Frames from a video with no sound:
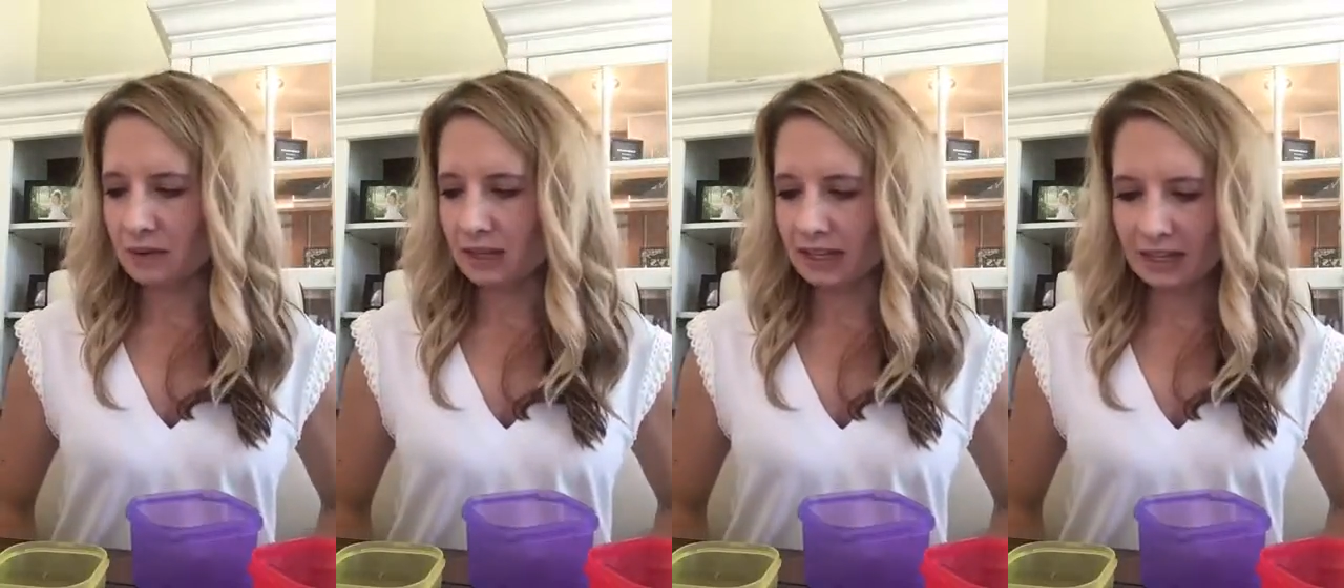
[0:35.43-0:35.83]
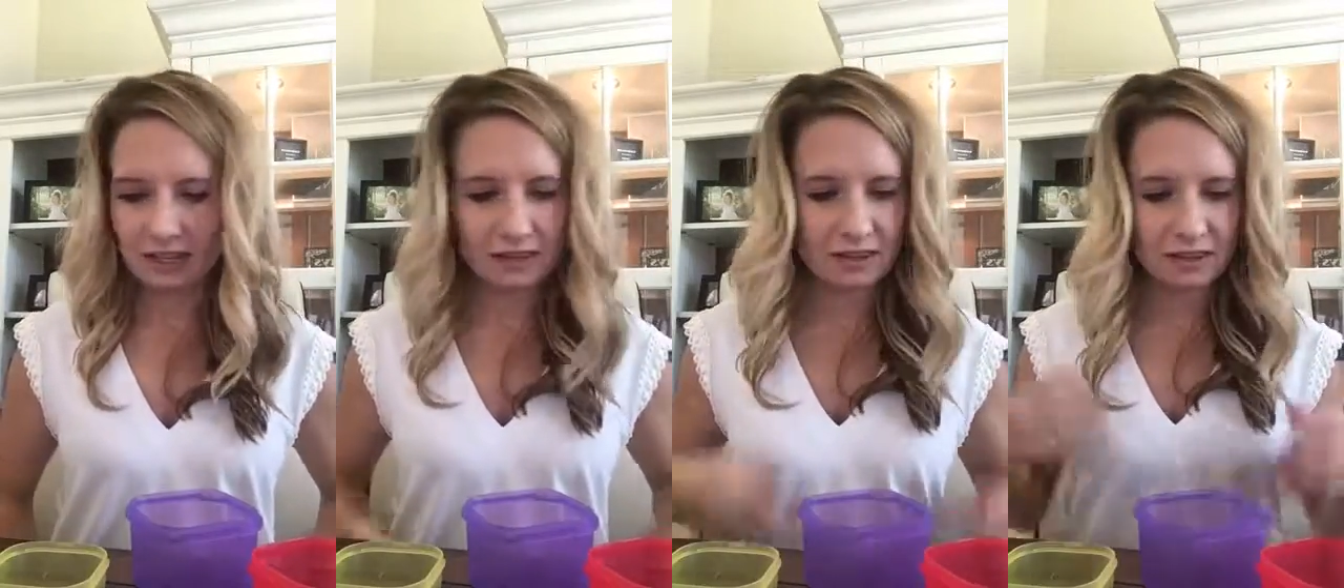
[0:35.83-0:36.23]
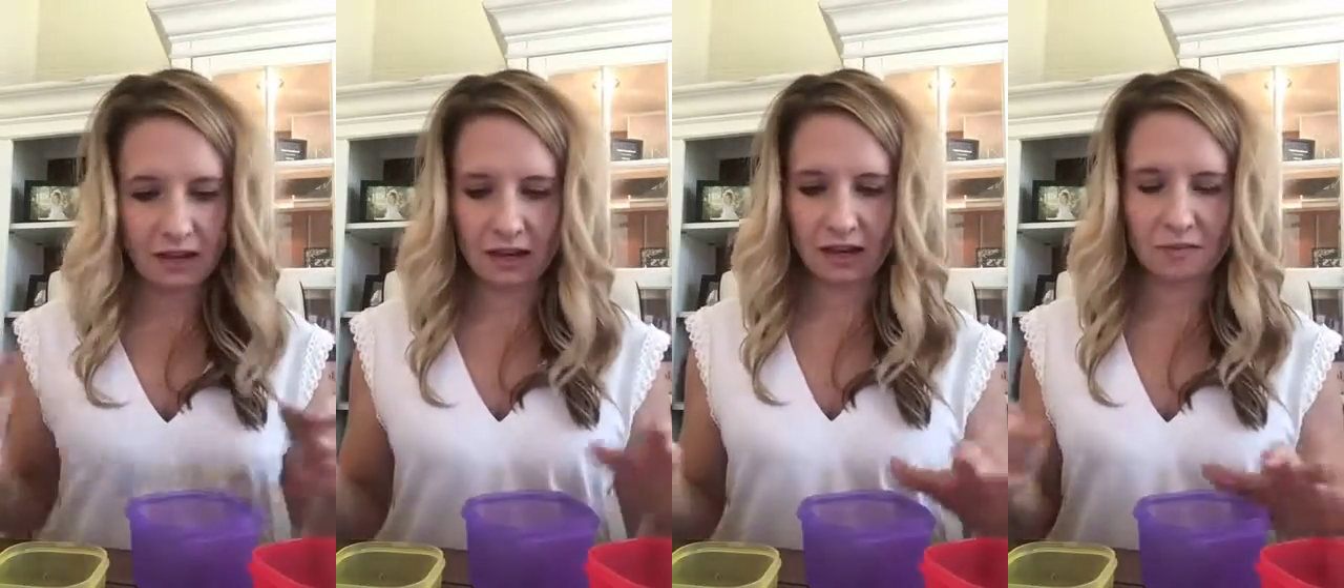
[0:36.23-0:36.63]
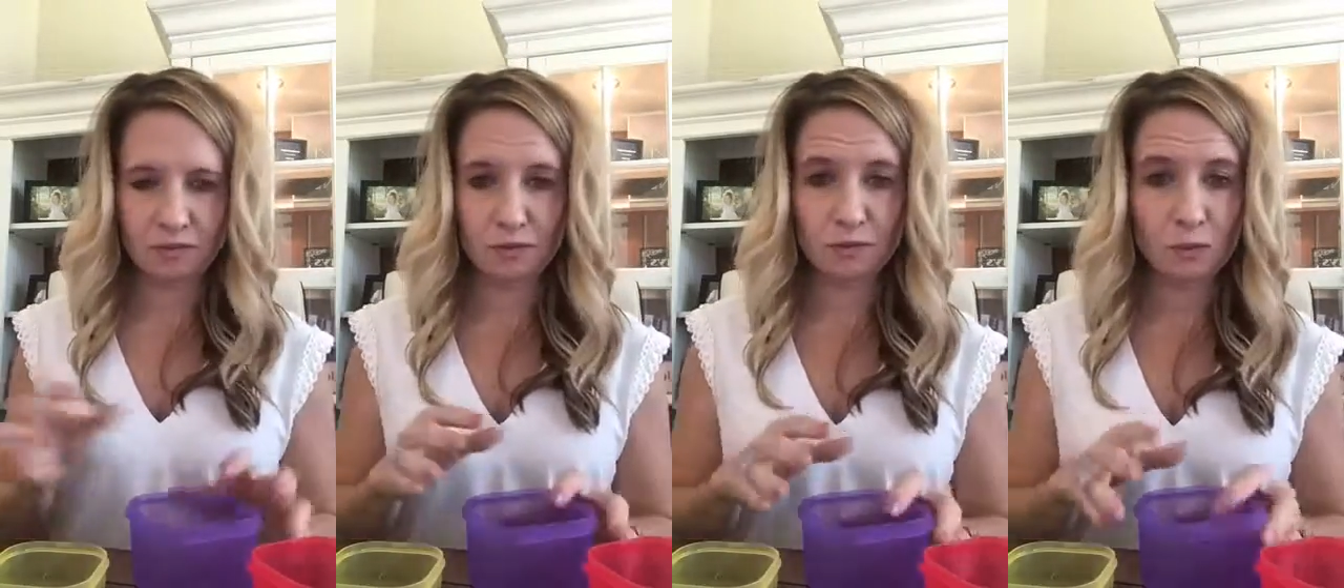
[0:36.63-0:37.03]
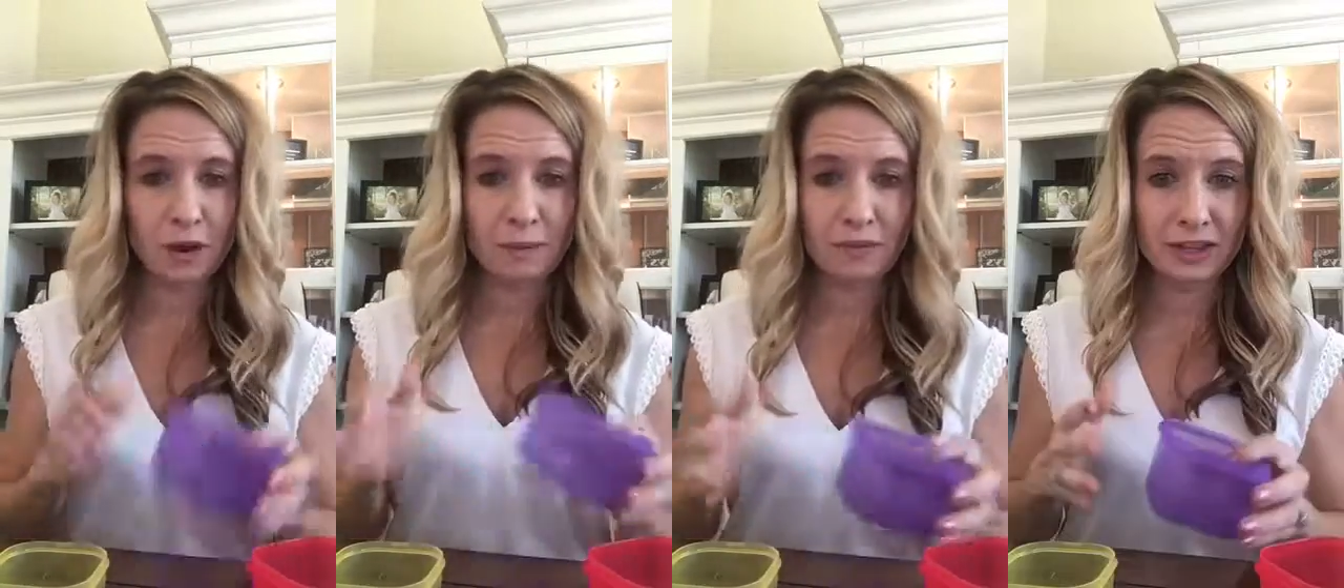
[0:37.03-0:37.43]
eating
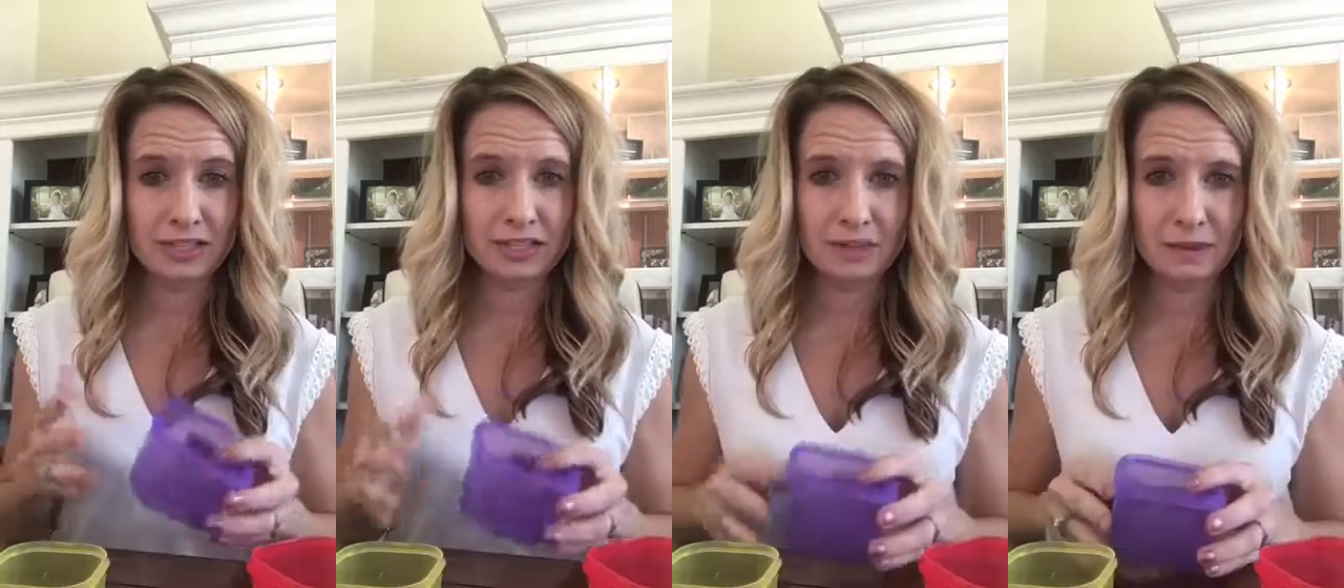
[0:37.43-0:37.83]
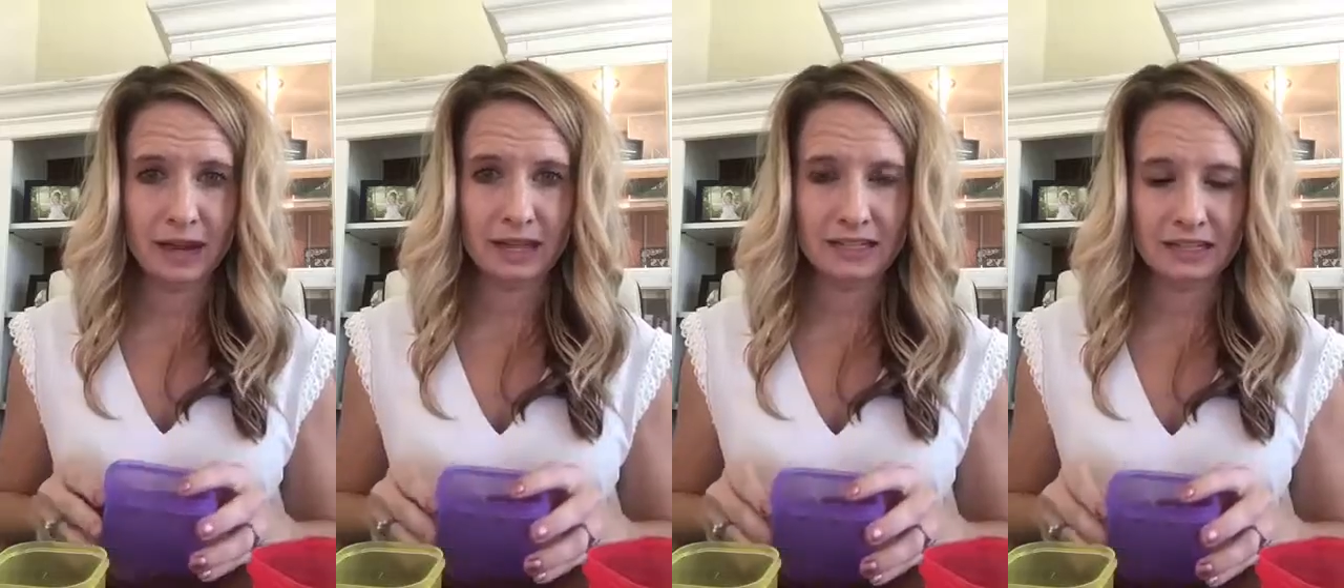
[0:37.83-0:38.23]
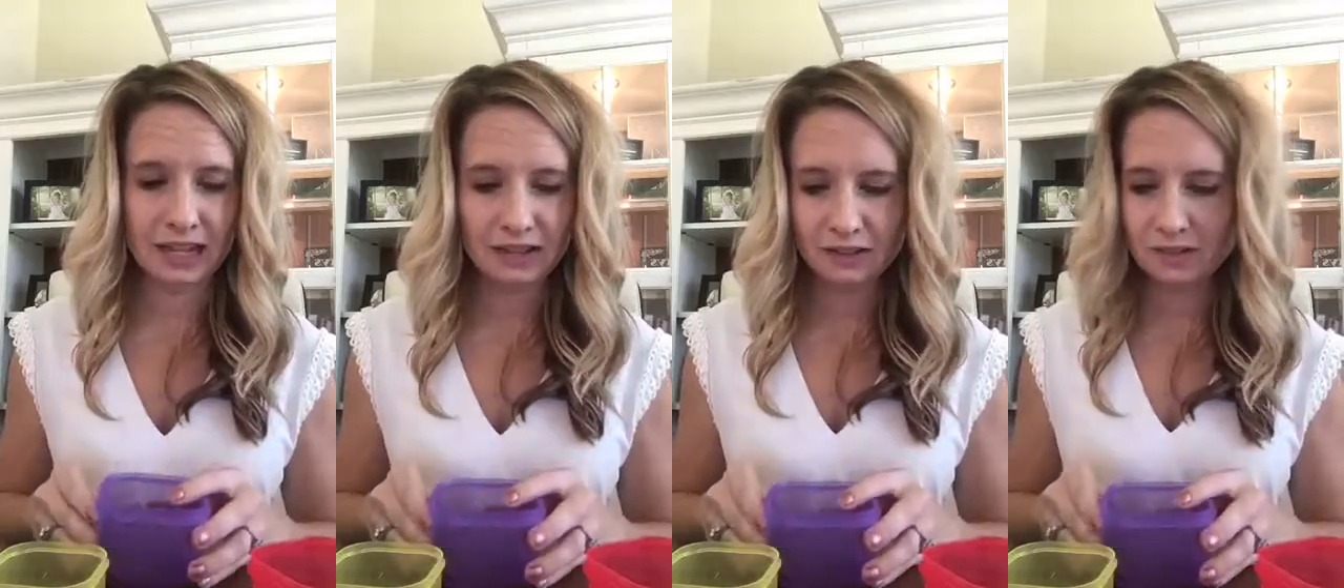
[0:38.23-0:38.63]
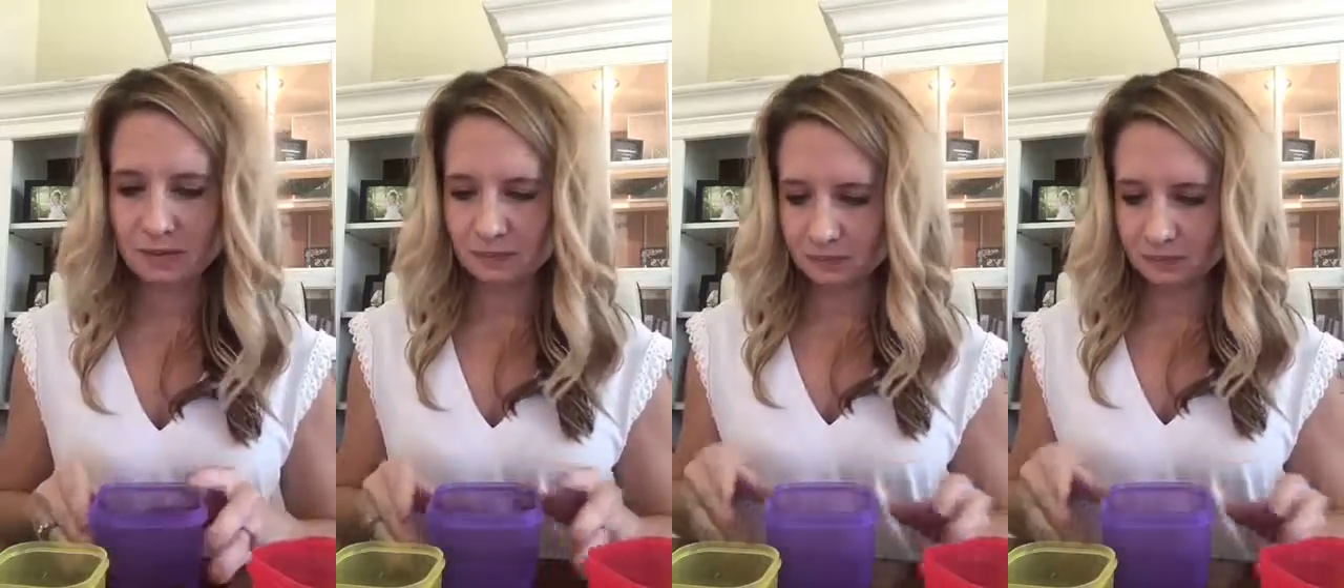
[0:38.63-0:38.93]
what fits into my containers.